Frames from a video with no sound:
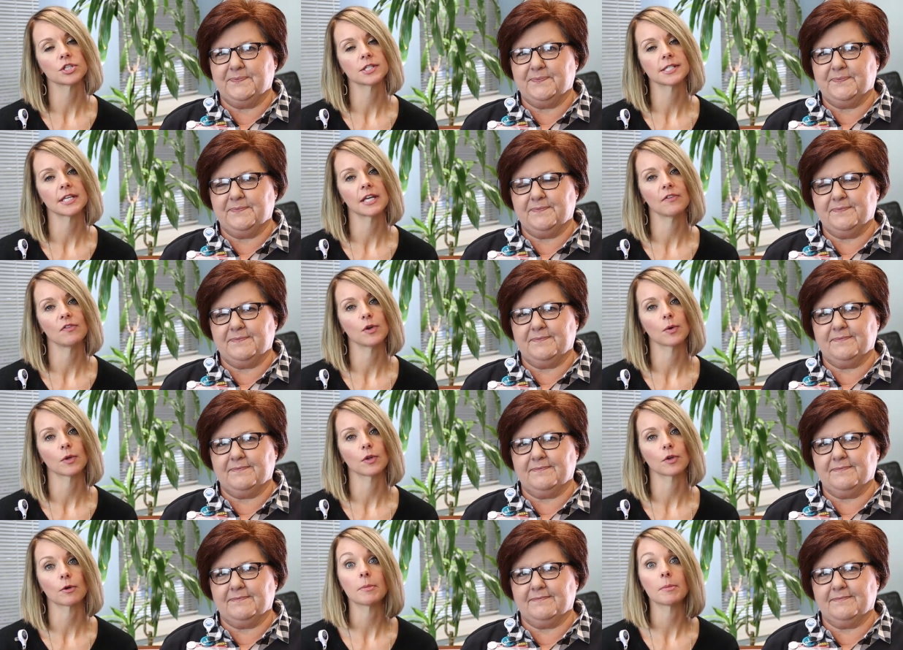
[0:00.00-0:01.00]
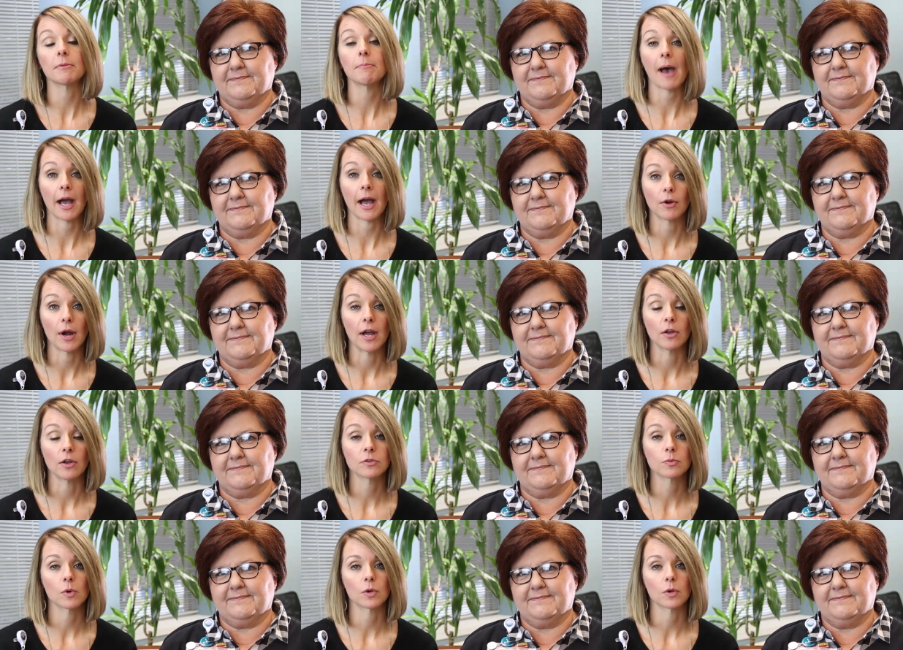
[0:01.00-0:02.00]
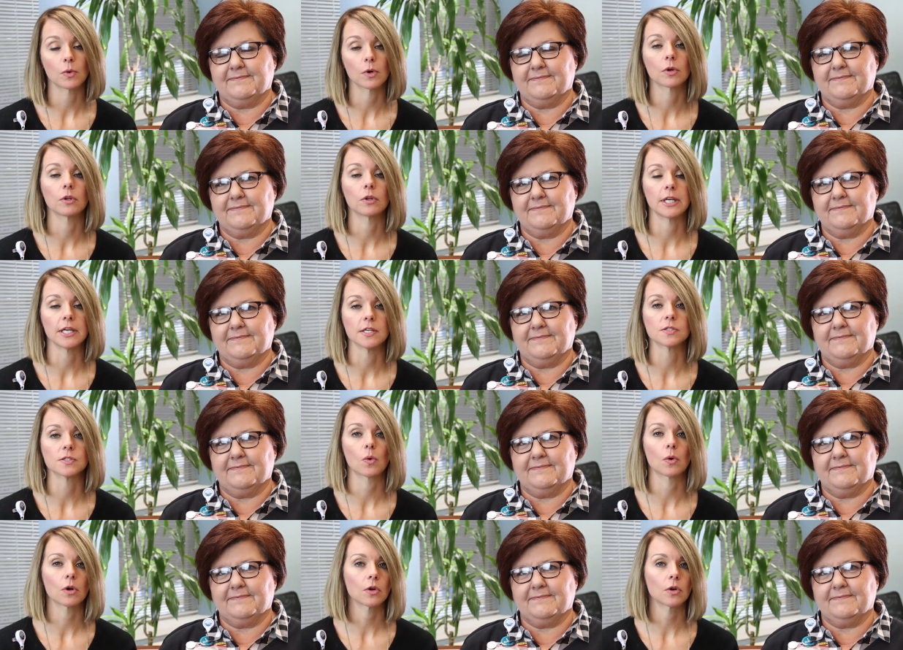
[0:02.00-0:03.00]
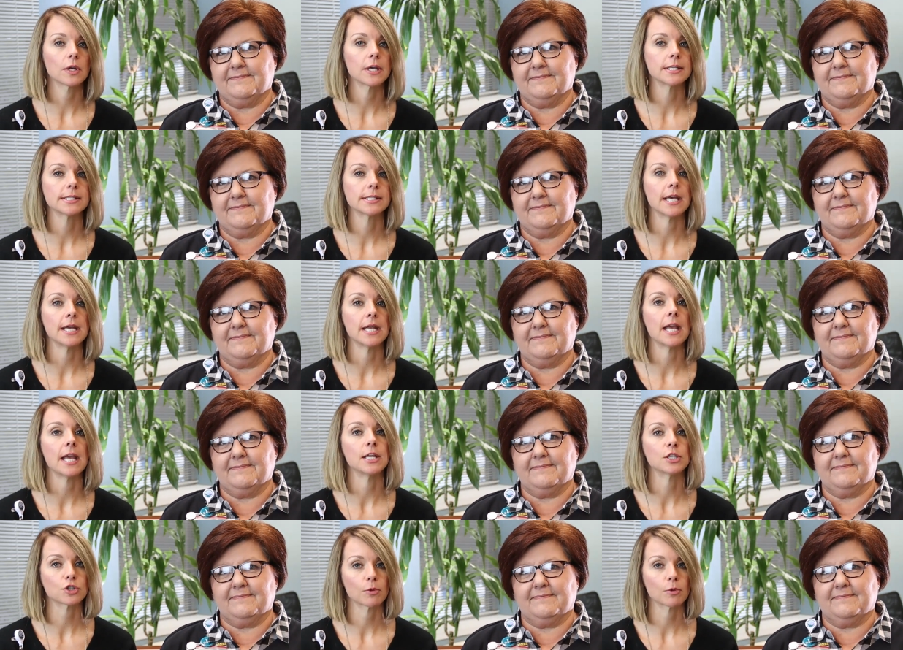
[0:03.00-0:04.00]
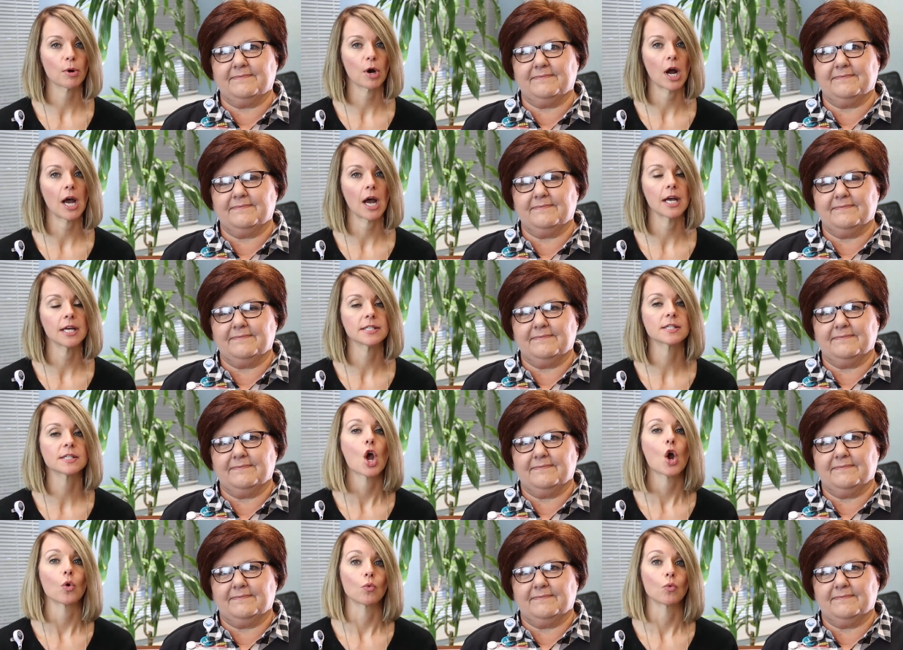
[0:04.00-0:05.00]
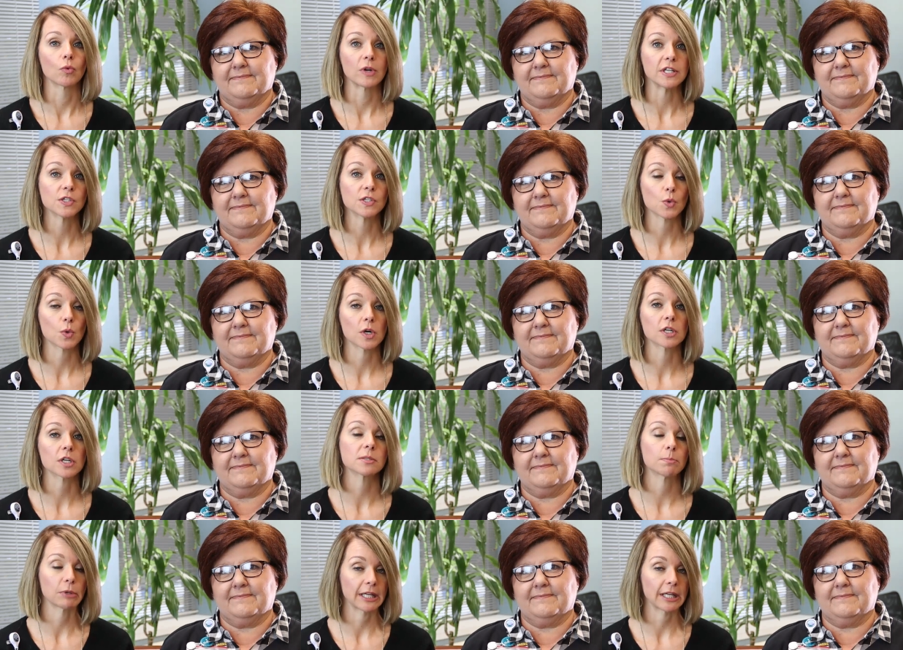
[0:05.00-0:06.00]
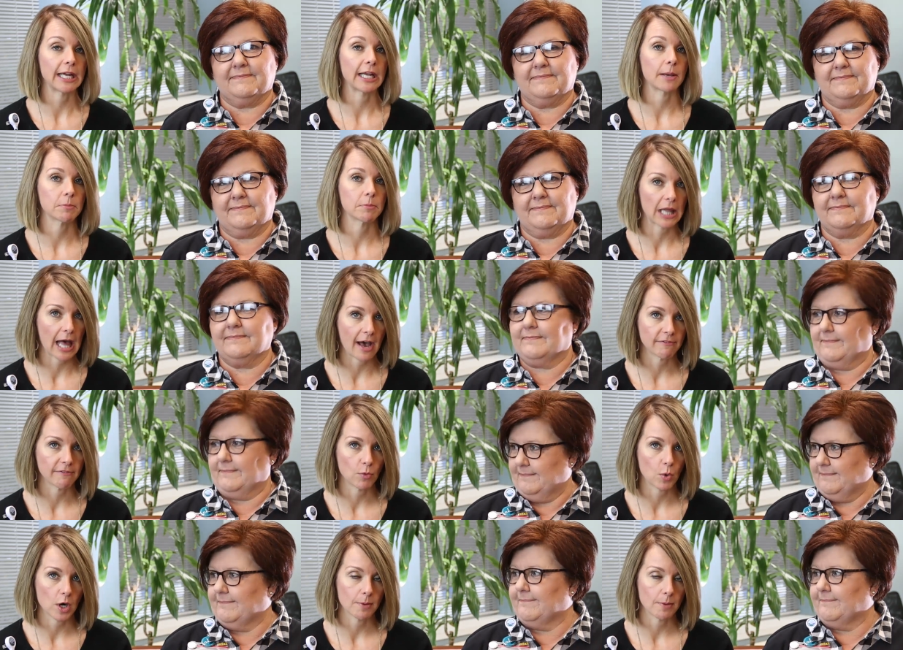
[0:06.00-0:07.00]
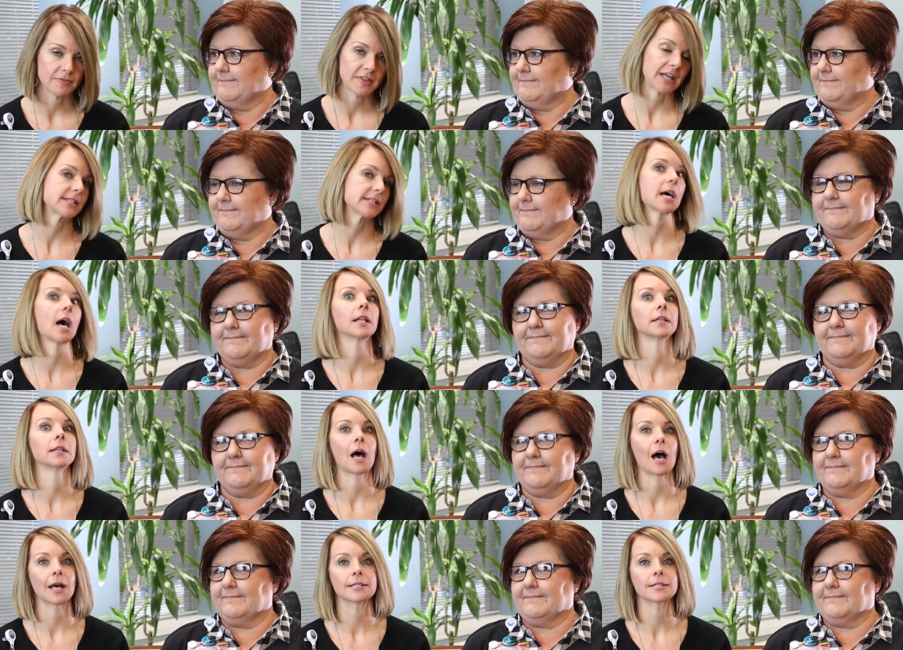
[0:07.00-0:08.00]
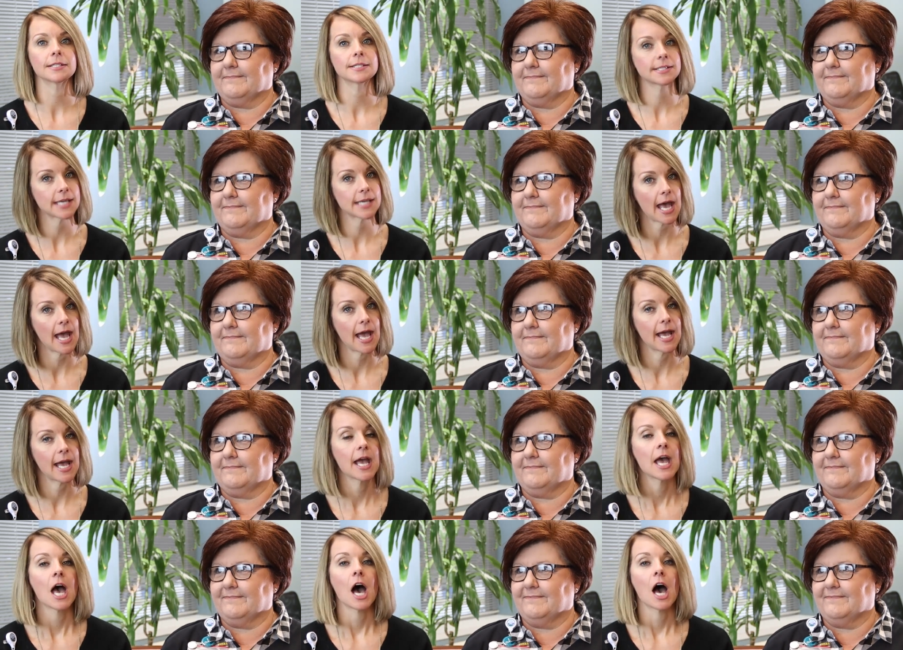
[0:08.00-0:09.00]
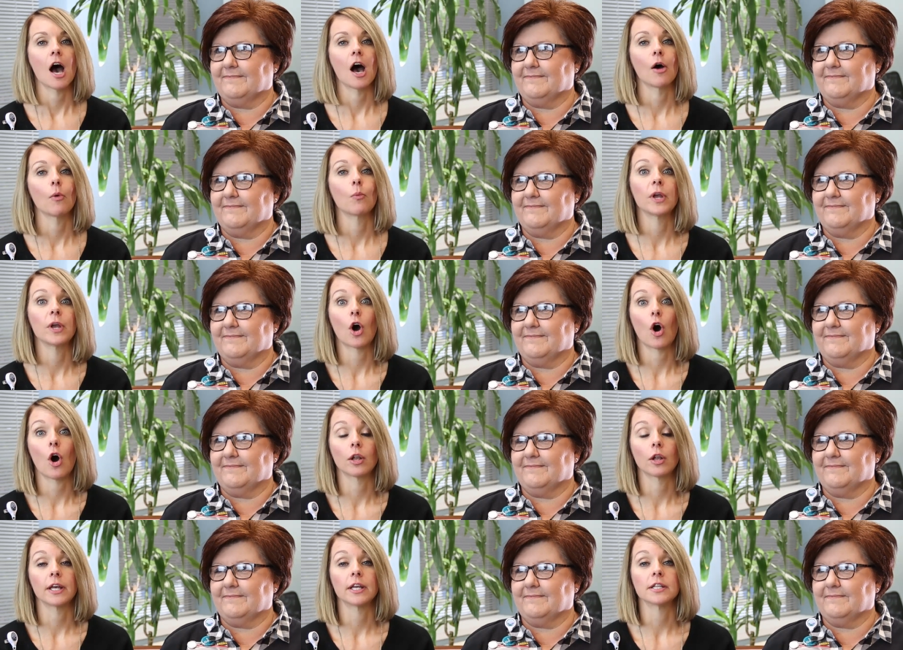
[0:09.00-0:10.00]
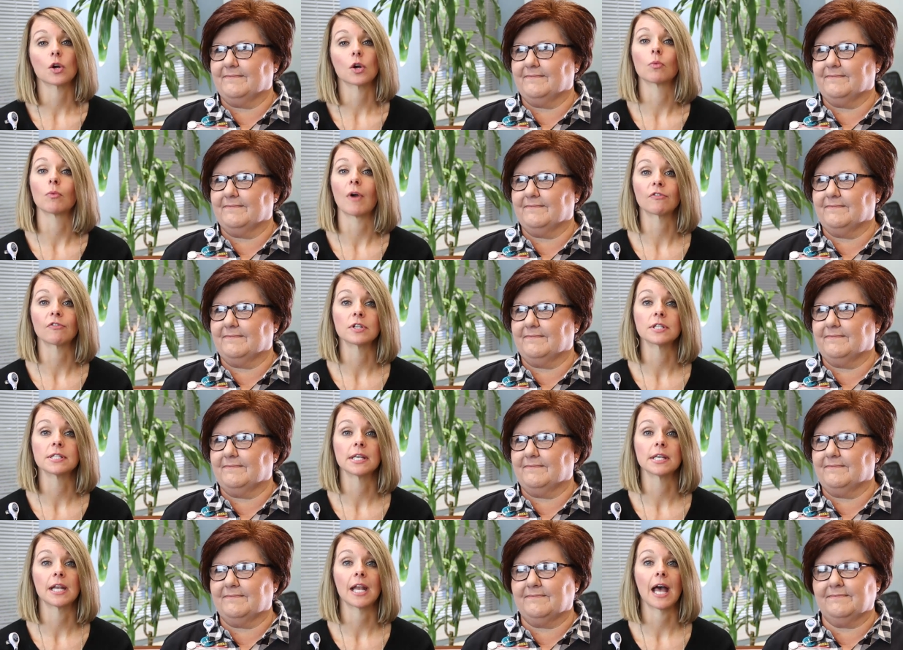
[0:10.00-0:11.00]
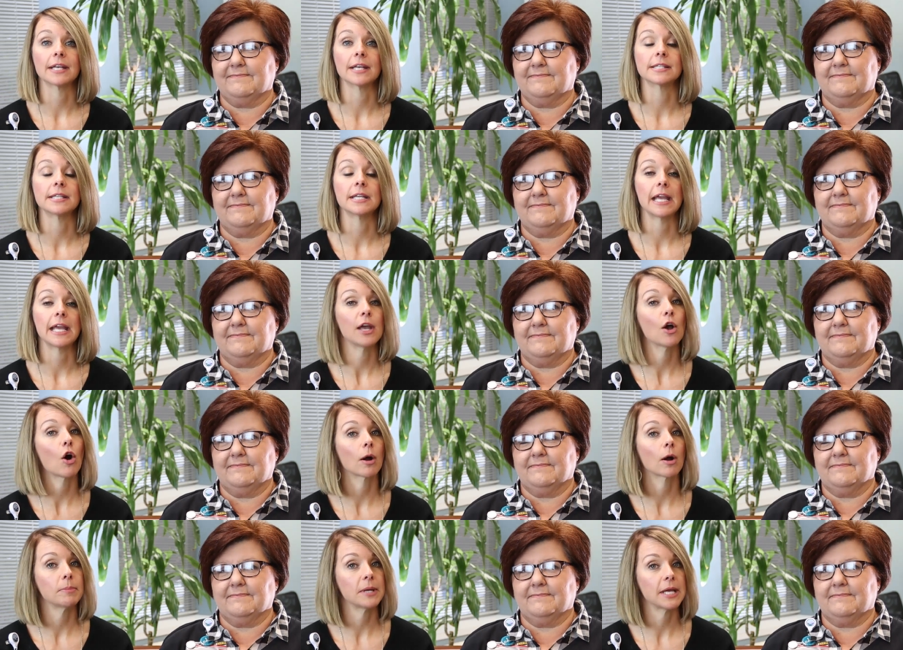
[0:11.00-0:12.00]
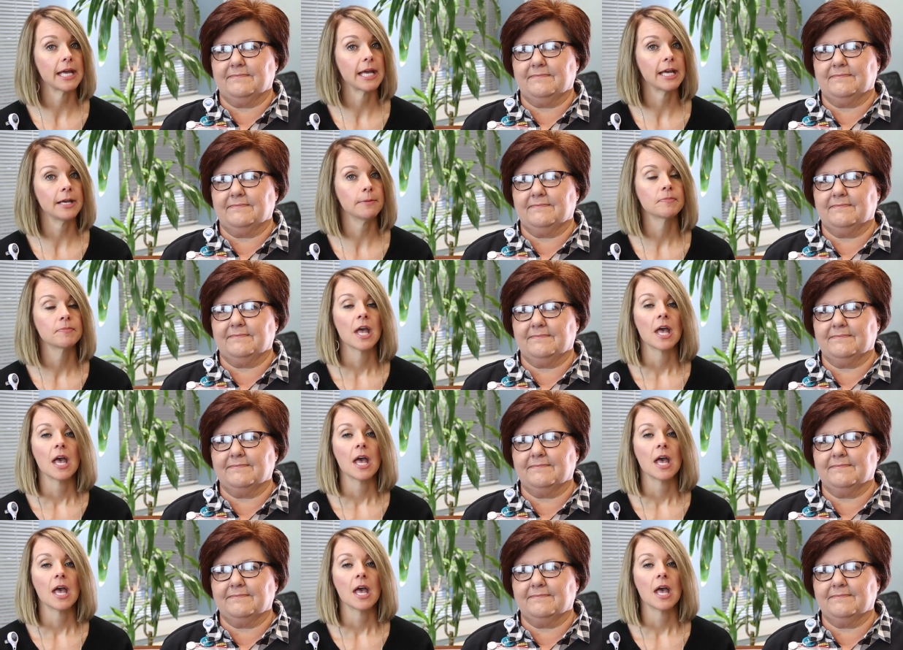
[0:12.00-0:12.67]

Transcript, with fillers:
Speaker 1: just to give you a little bit of background, what Oracle is Oracle is an enterprise resource planning platform. That's a lot to say. Uh, we call it or reference it as an ERP.